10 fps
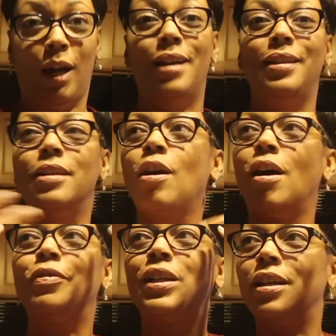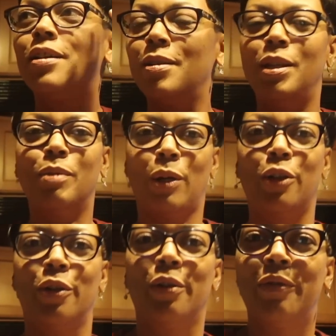Yep. I need coffee to ease my
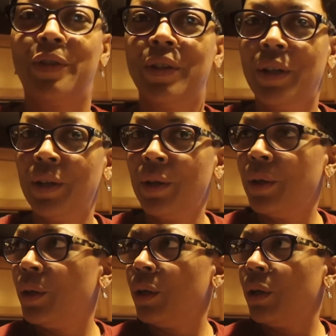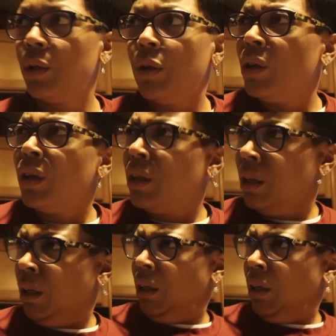nerves. You don't want to do it, just one